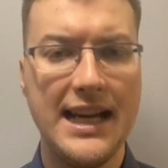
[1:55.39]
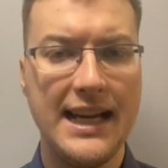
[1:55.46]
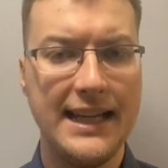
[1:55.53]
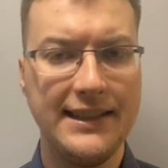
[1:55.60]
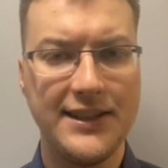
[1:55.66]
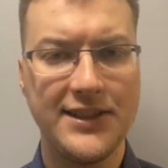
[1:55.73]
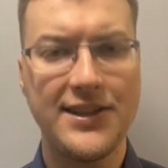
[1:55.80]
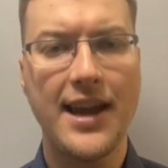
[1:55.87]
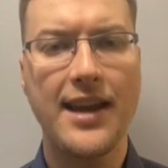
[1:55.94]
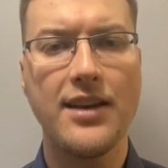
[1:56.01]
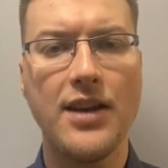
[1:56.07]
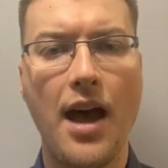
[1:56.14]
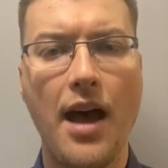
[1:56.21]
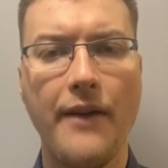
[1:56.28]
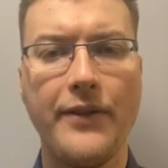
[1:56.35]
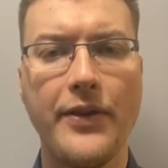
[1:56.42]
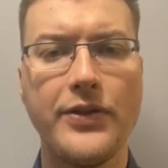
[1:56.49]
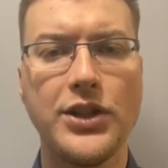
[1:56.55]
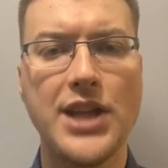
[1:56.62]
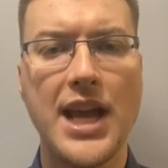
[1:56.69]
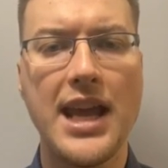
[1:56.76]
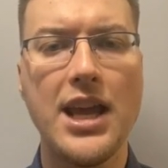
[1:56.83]
In the second half of
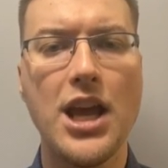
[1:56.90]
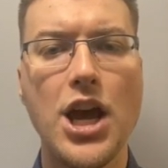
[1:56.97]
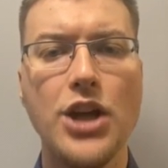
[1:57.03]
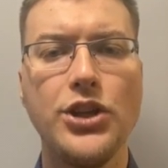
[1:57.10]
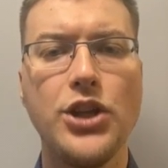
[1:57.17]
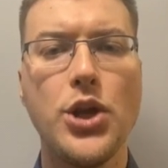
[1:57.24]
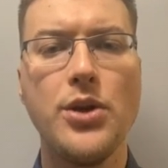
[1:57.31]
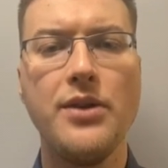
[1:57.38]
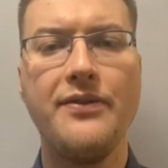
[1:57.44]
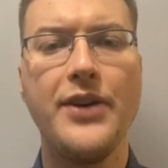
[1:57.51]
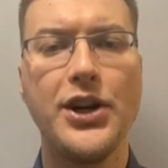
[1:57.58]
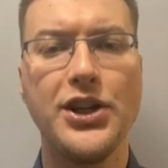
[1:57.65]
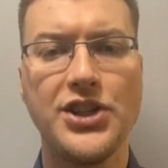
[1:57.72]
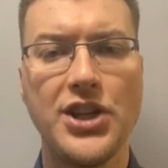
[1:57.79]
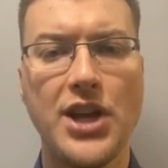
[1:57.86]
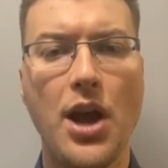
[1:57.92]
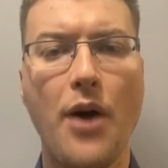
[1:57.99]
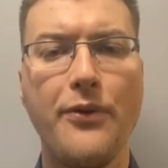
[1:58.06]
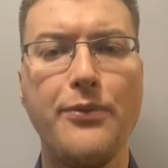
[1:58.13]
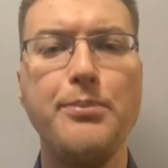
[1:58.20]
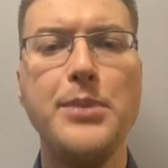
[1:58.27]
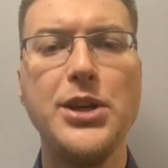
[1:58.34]
the day, the University
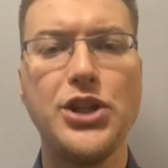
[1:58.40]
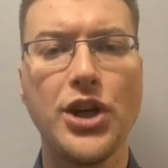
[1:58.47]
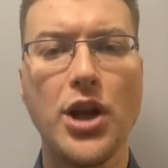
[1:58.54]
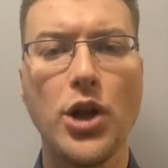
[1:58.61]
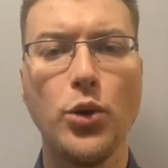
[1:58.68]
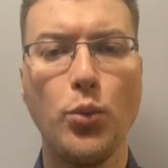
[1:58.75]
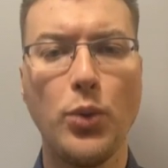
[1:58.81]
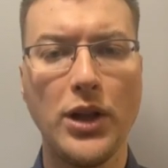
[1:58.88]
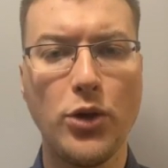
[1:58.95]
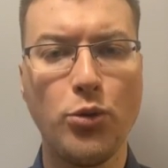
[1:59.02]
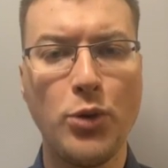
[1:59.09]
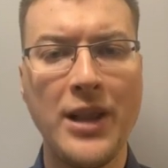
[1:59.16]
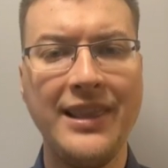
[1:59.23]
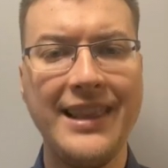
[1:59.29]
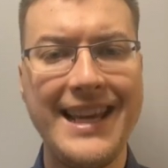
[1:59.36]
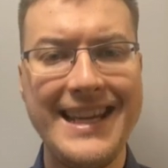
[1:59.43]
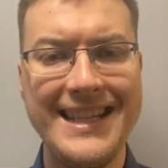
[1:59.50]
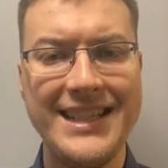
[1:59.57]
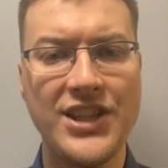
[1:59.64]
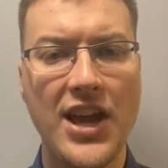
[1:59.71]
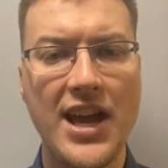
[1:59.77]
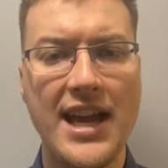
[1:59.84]
of Michigan will
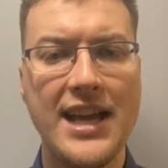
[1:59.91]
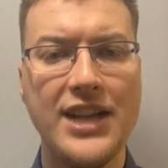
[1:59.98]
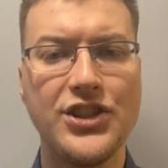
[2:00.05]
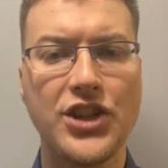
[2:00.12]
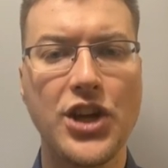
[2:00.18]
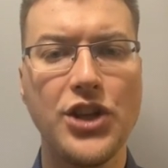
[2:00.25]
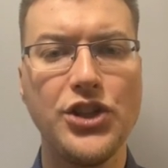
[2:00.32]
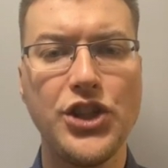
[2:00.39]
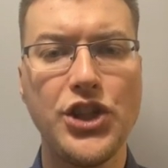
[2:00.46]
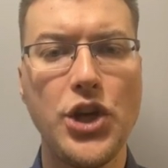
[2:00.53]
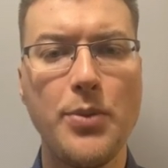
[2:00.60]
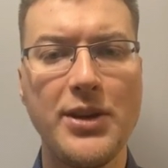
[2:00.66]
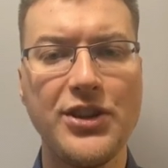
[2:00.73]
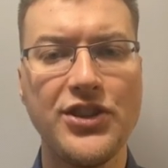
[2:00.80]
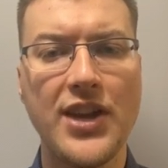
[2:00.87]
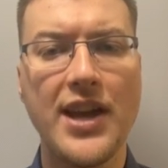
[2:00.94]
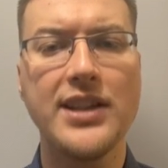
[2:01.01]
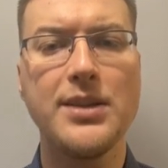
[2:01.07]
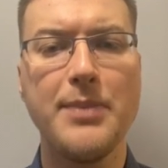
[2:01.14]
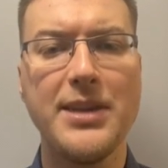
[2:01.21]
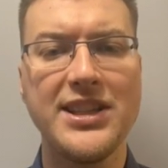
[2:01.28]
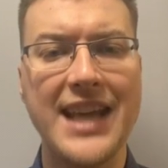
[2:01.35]
release its consumer
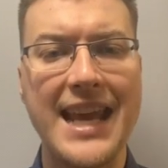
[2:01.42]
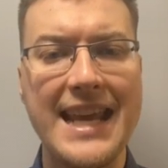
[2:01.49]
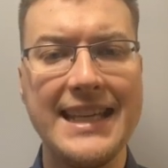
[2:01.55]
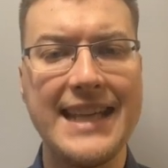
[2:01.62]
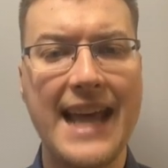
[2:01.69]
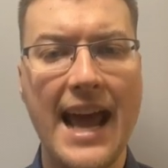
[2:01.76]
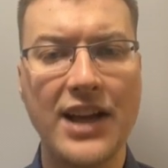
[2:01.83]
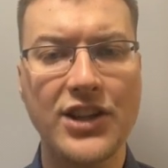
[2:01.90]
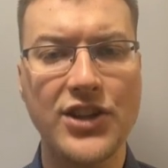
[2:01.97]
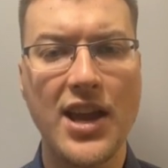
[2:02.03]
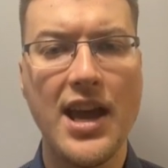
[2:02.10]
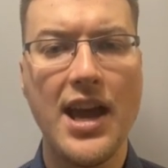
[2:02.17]
sentiment index